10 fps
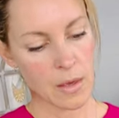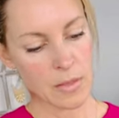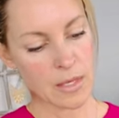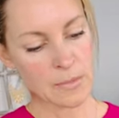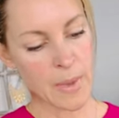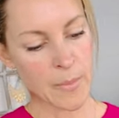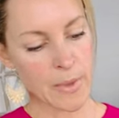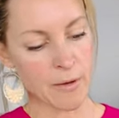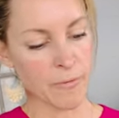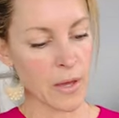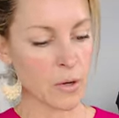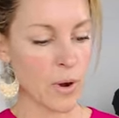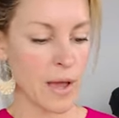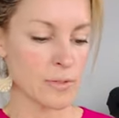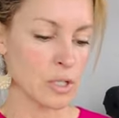This might be a fun
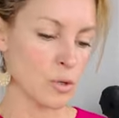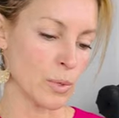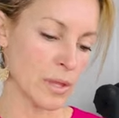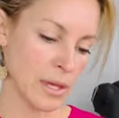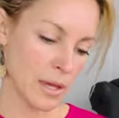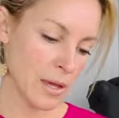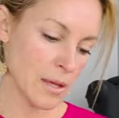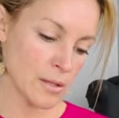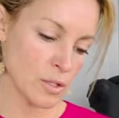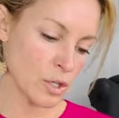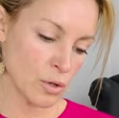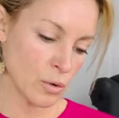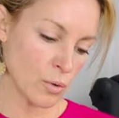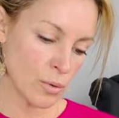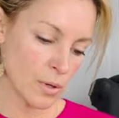craft to do with kids
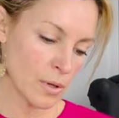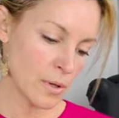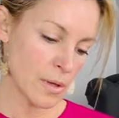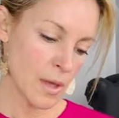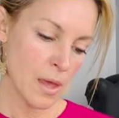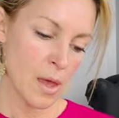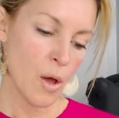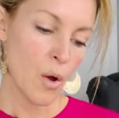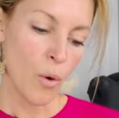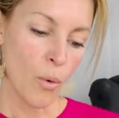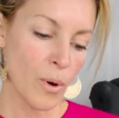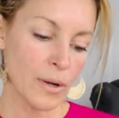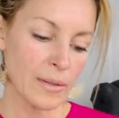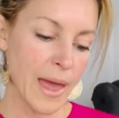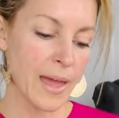too.
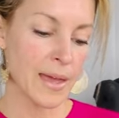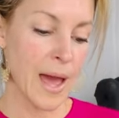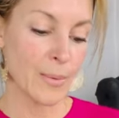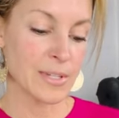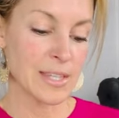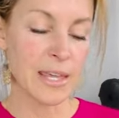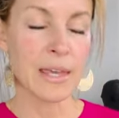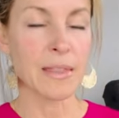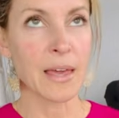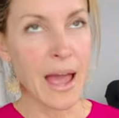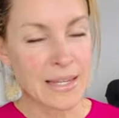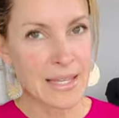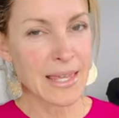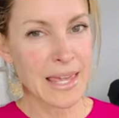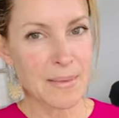Or like I was thinking, the
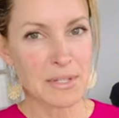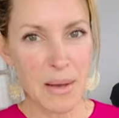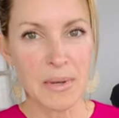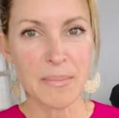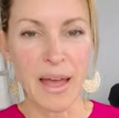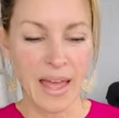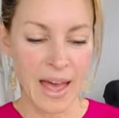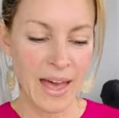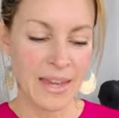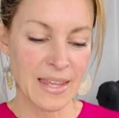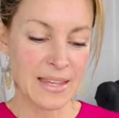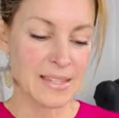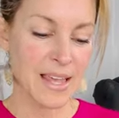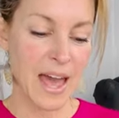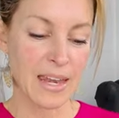idea that keeps coming in my head
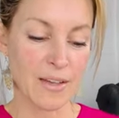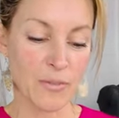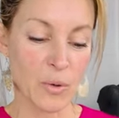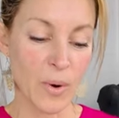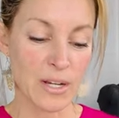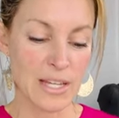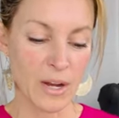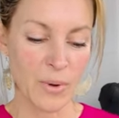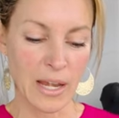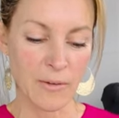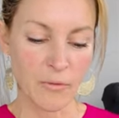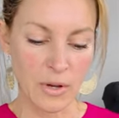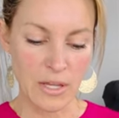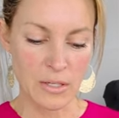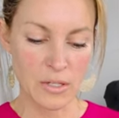is that if you are decorating
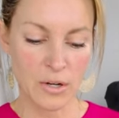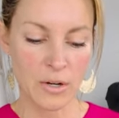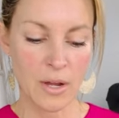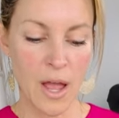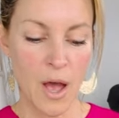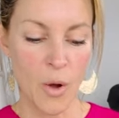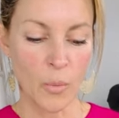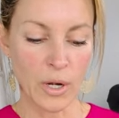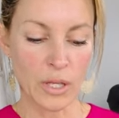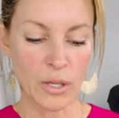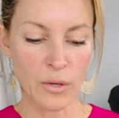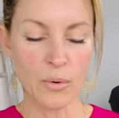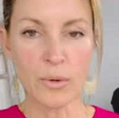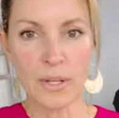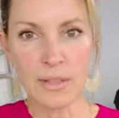for Easter, what a
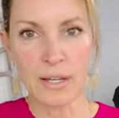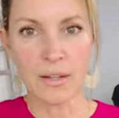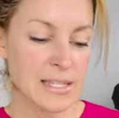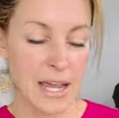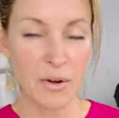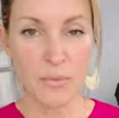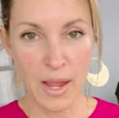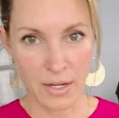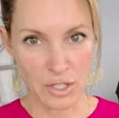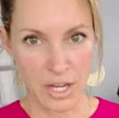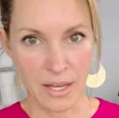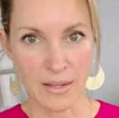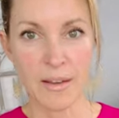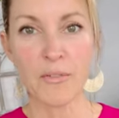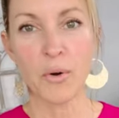cute little
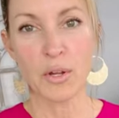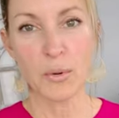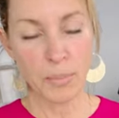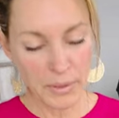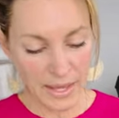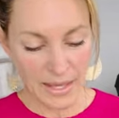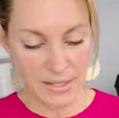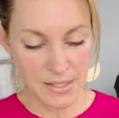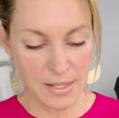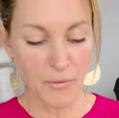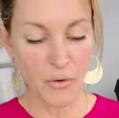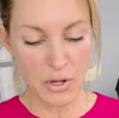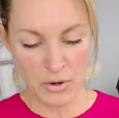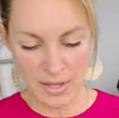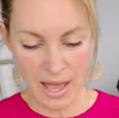decoration for your plates for
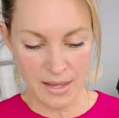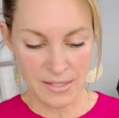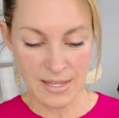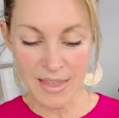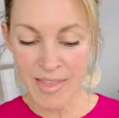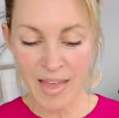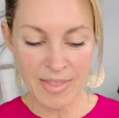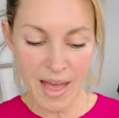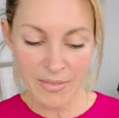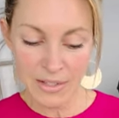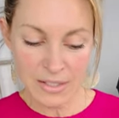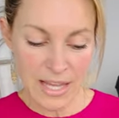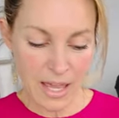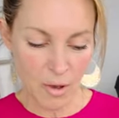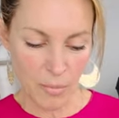your guest. And then they have a little
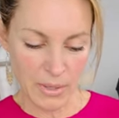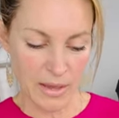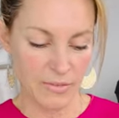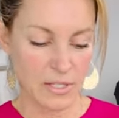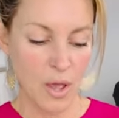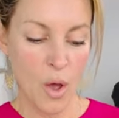take-home gift.